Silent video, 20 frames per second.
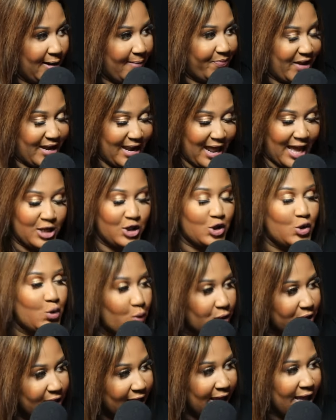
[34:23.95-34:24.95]
Then I
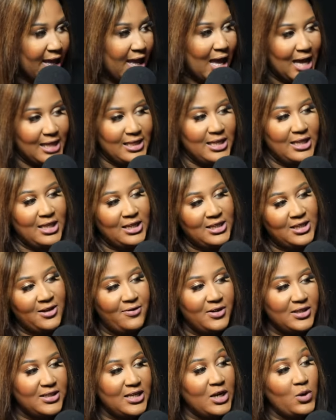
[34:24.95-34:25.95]
stood there. And then the
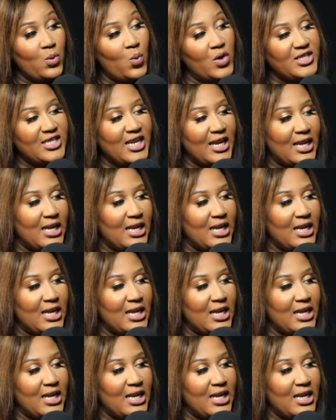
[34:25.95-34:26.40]
devil said, water